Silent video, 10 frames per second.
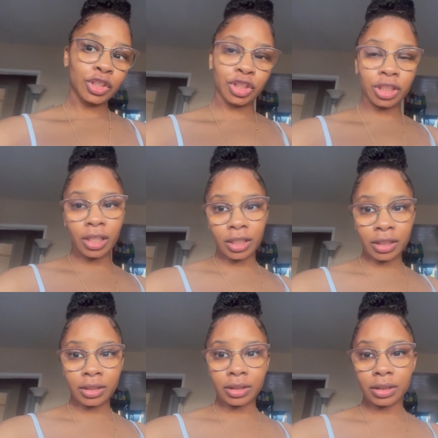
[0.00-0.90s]

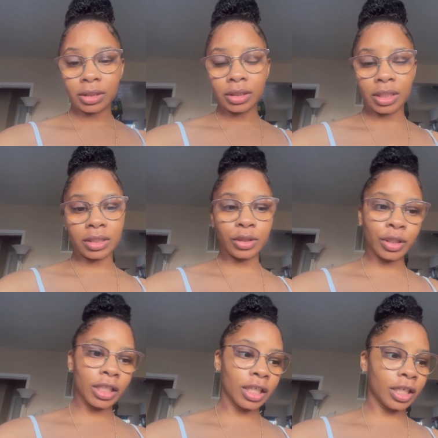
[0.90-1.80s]
chilling until
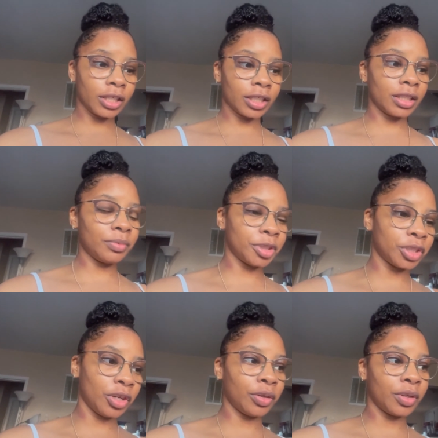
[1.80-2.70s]
he get here because he went to
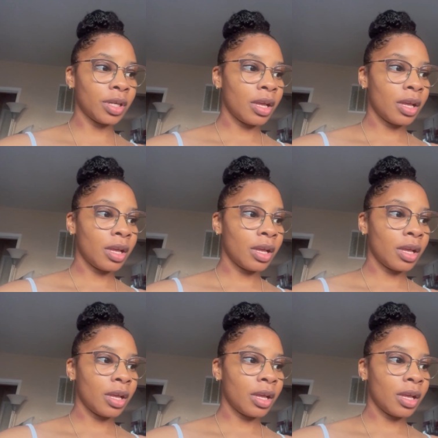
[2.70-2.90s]
go